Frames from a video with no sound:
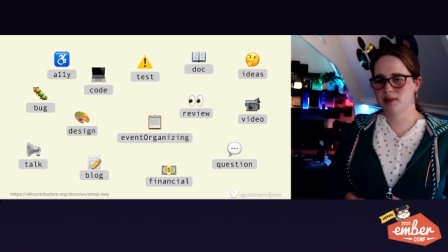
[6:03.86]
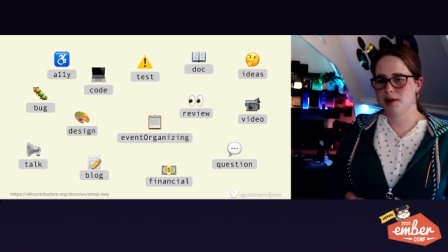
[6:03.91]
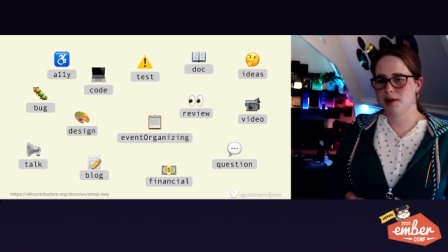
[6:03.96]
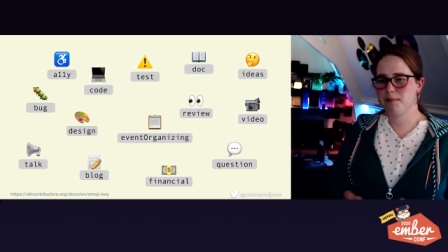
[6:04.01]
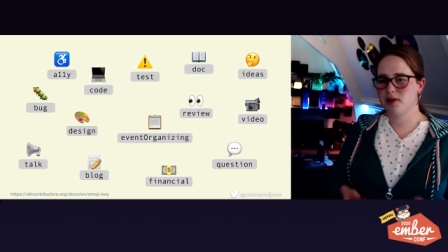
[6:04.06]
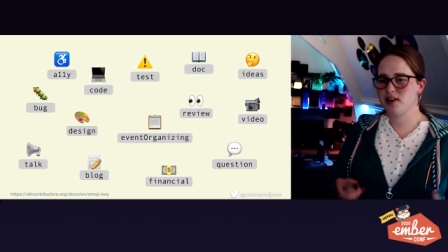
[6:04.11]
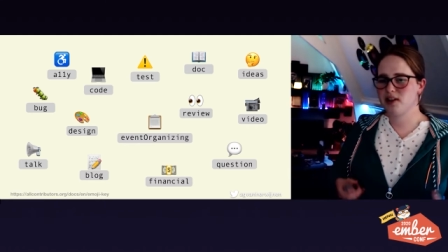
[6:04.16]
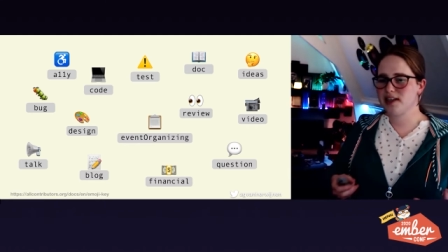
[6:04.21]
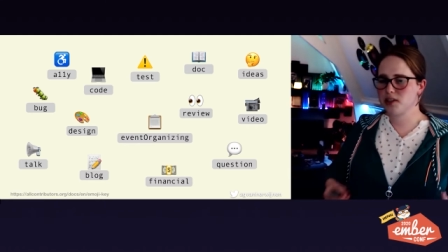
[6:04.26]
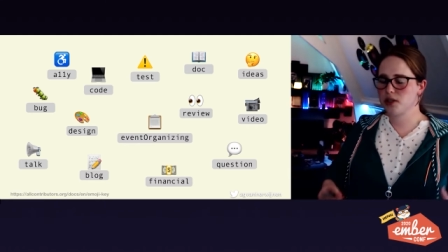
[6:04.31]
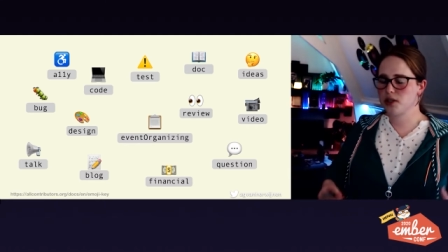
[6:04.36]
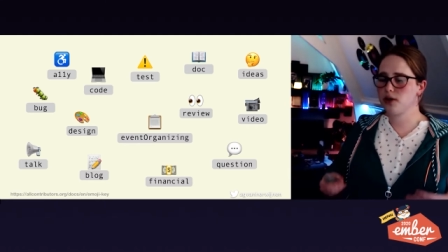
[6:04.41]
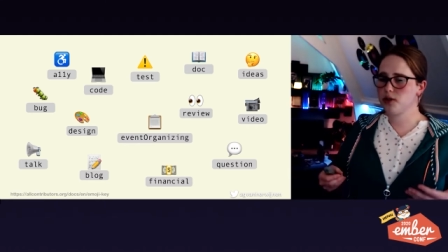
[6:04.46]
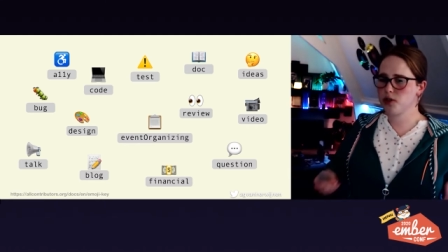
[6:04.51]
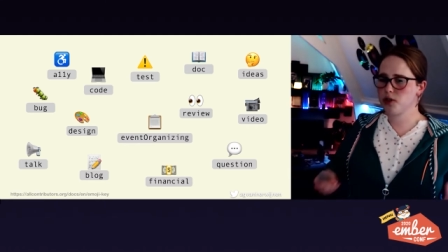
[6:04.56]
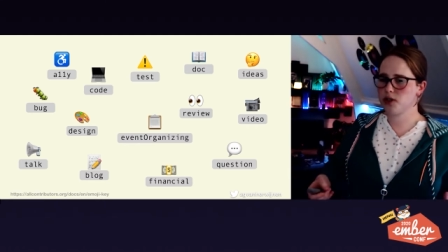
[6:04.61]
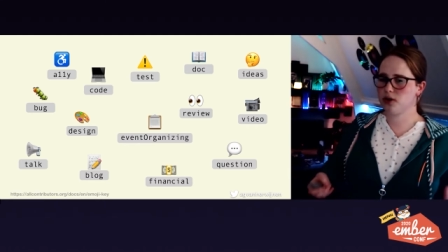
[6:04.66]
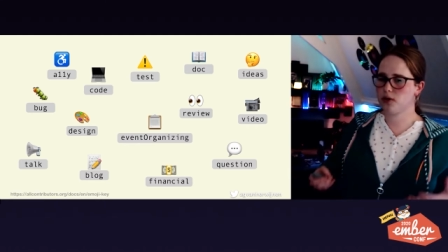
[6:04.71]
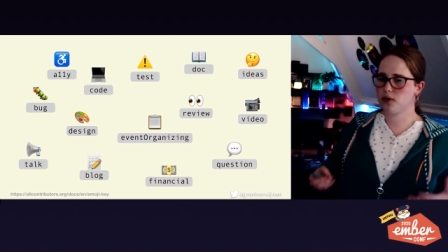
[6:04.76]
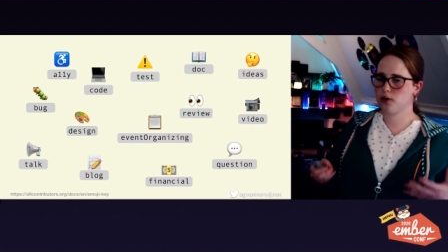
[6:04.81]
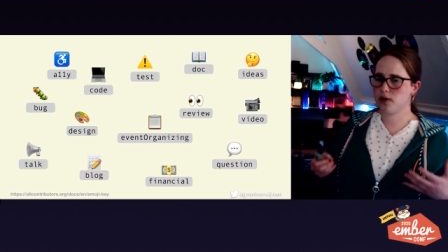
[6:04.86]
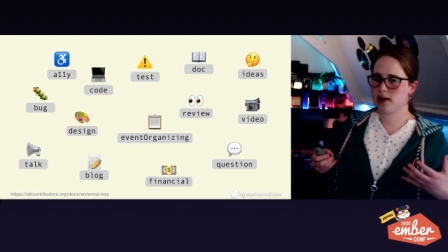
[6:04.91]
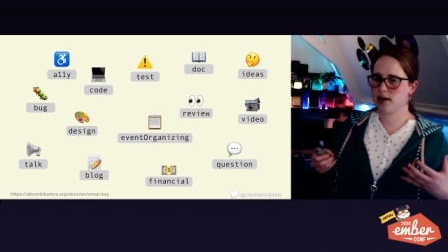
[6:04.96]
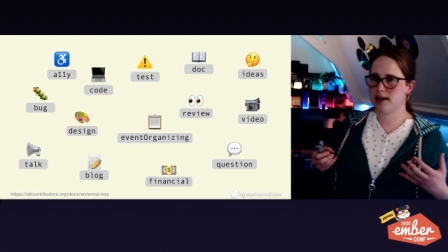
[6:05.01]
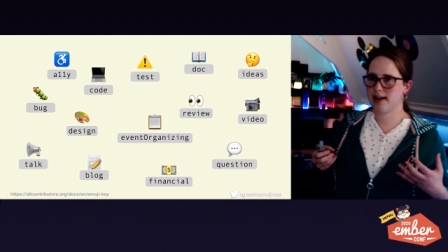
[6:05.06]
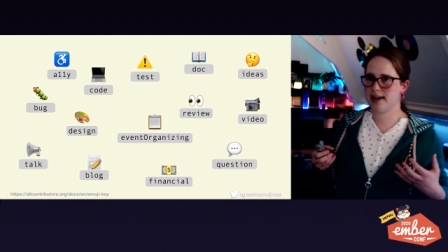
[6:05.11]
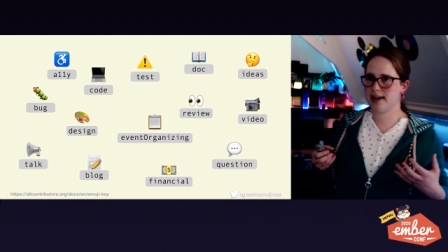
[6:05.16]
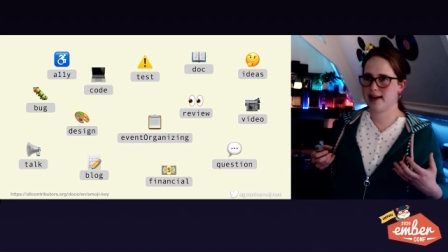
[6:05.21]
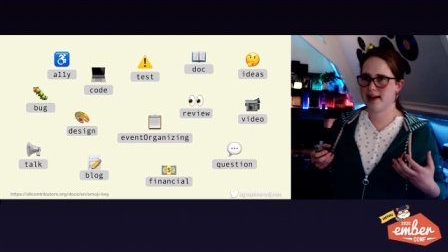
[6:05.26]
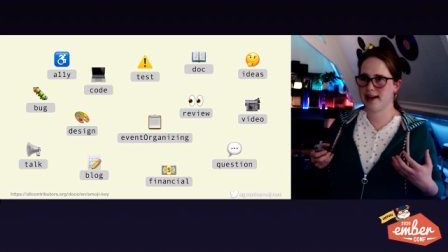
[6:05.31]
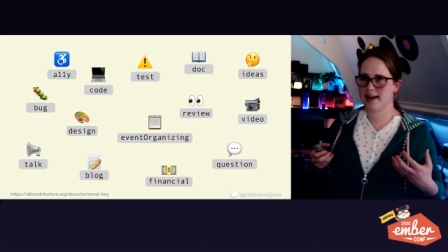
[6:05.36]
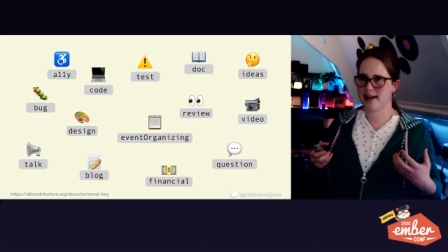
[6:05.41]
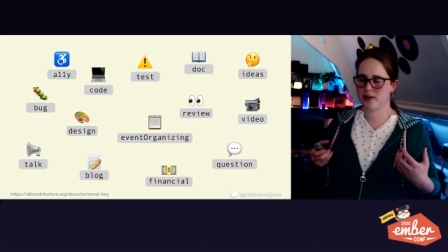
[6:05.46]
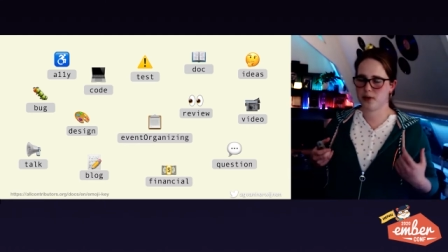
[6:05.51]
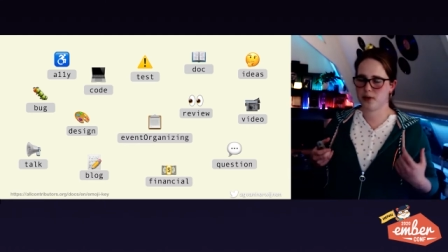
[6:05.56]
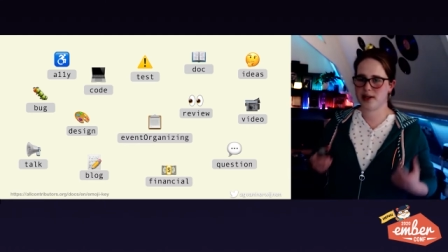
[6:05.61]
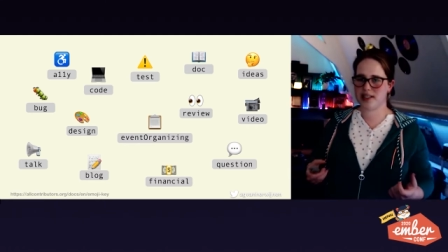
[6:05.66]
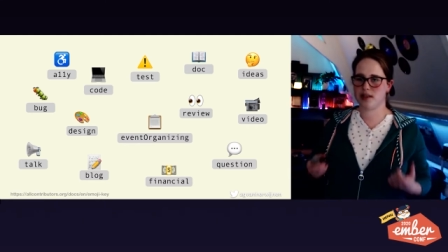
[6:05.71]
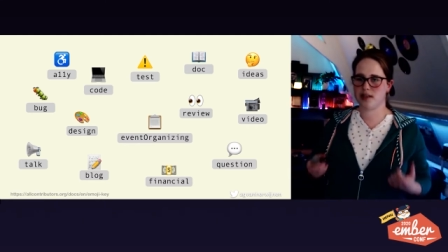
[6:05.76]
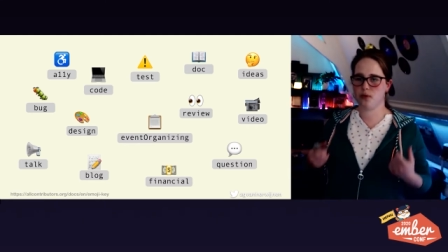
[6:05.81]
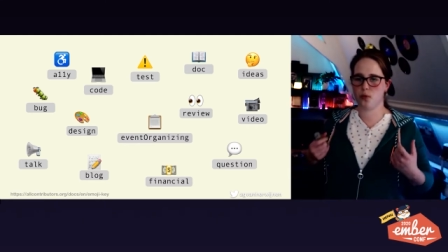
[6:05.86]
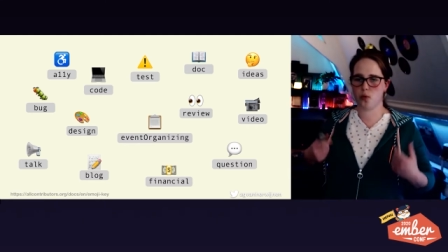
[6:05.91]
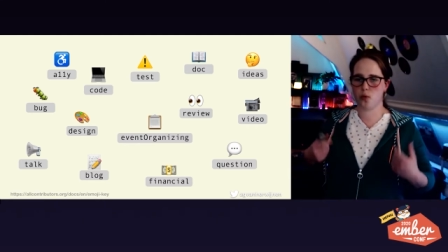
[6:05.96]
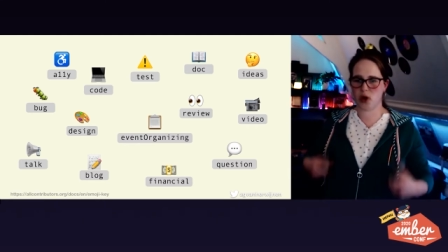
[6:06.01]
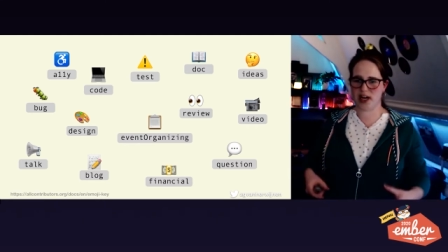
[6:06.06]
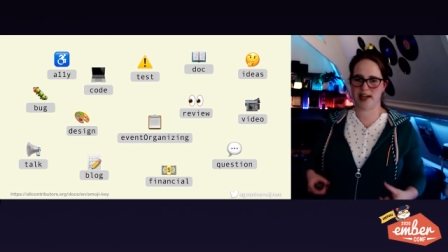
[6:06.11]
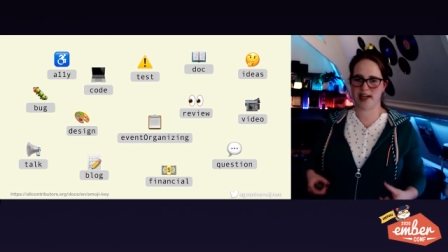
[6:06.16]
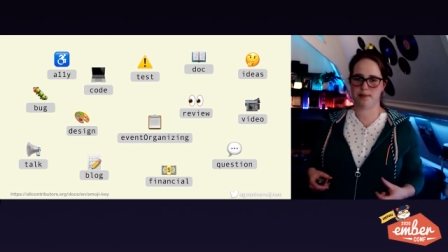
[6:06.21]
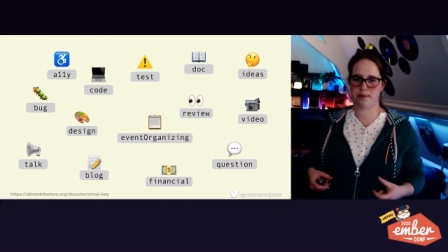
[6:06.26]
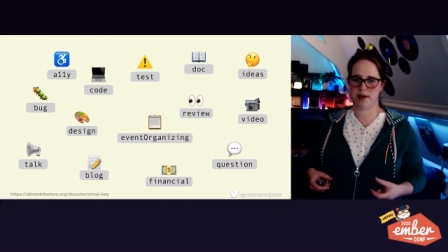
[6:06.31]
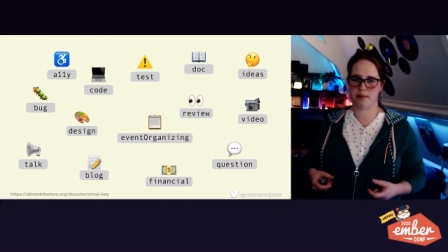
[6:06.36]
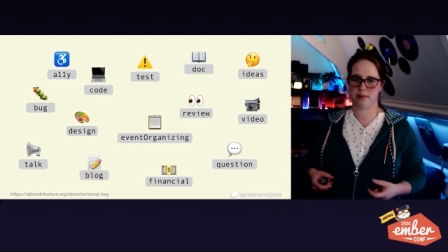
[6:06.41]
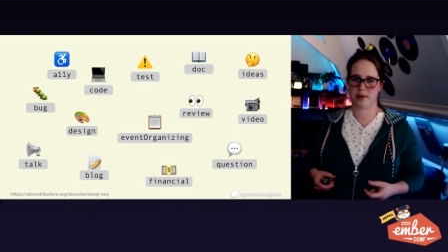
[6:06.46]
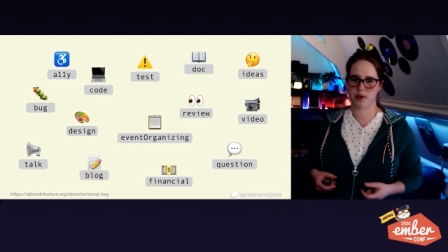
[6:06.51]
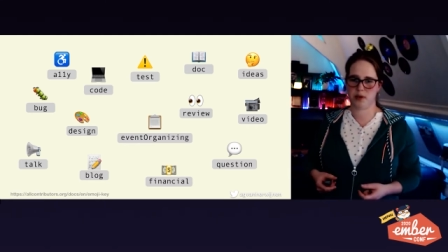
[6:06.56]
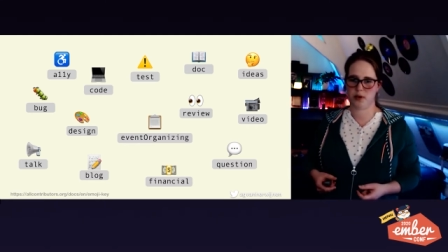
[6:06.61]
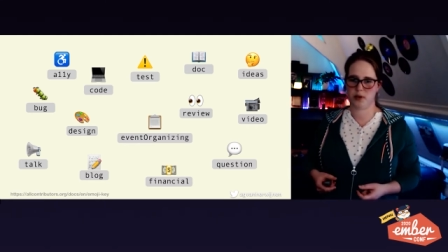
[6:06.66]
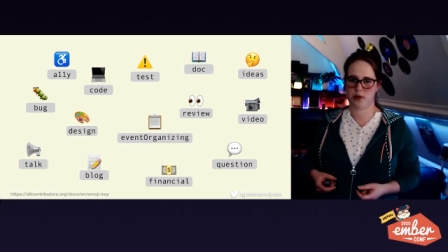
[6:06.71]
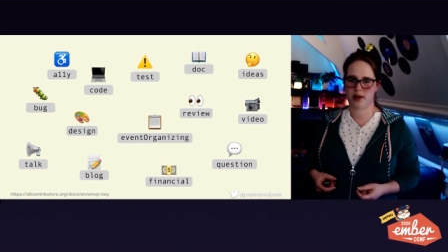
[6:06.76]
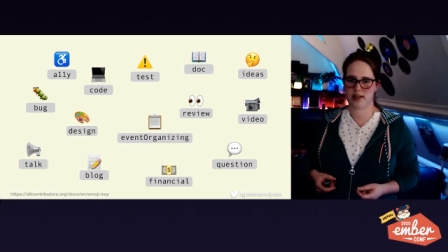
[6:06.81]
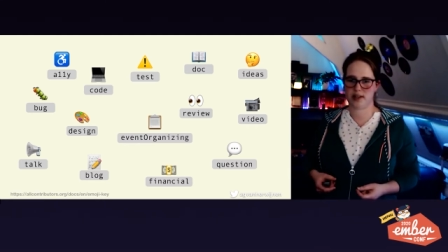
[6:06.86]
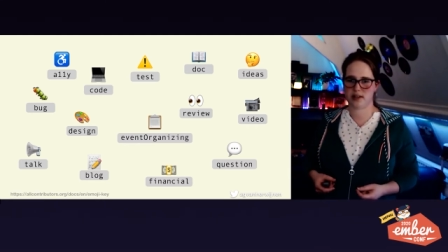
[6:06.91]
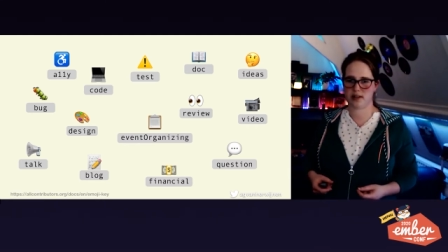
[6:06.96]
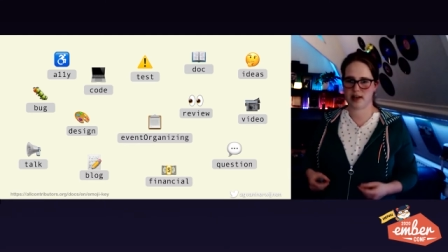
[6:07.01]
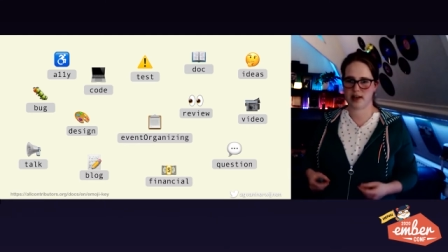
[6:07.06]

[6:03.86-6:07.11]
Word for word: But there's also a reason why people do this.